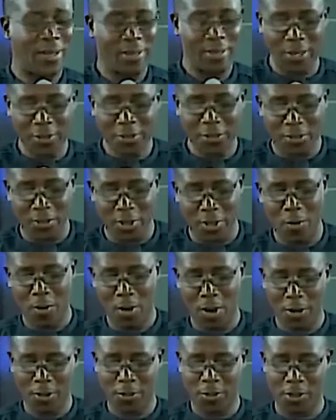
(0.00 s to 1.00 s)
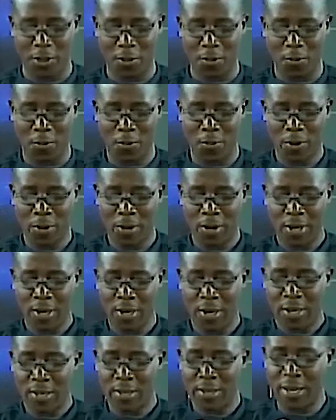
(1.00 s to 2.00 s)
This know also,
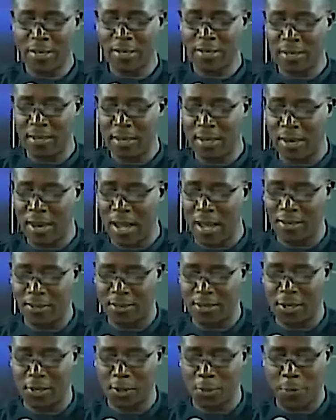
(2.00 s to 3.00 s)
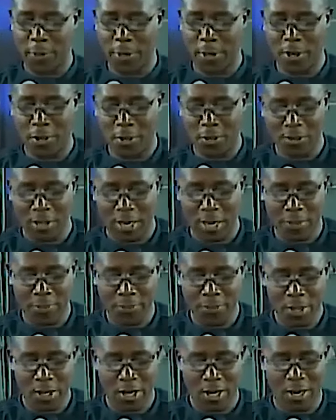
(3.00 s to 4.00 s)
that in the last days perilous
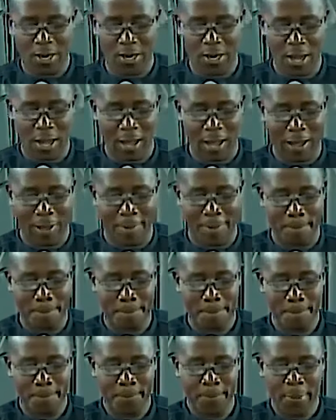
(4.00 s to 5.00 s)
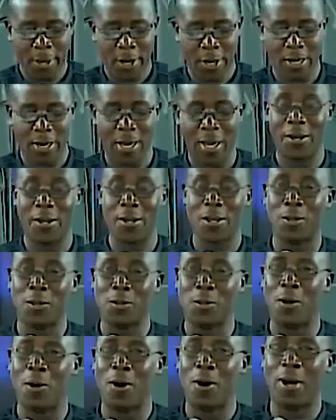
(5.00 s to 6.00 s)
times shall come. In
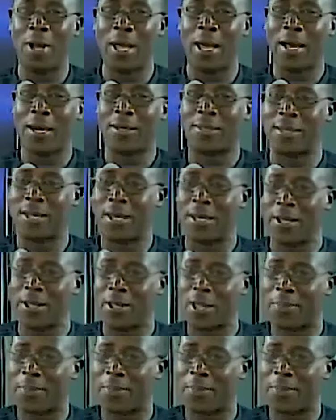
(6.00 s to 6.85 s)
addition to all I had said in